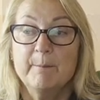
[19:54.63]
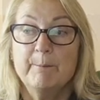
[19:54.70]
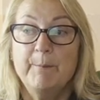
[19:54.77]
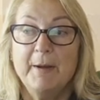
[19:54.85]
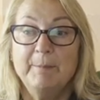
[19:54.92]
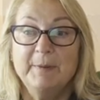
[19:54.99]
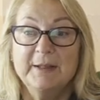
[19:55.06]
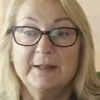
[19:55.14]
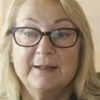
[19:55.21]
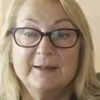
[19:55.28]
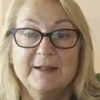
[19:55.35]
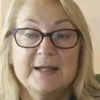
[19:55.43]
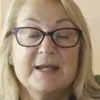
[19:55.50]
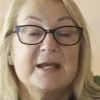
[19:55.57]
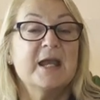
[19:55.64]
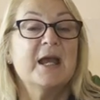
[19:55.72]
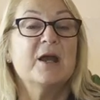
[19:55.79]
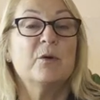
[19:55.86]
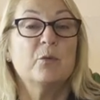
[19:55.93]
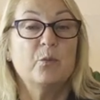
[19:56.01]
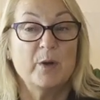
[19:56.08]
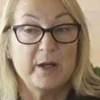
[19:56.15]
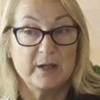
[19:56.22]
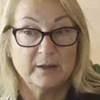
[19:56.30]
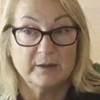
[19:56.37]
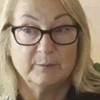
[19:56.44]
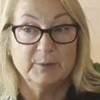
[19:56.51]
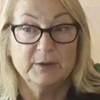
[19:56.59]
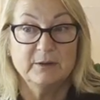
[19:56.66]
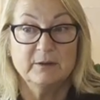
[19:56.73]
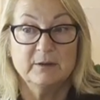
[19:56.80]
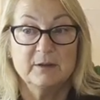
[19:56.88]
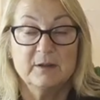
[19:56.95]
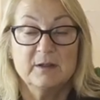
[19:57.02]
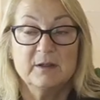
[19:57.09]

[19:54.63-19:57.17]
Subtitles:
publicly available,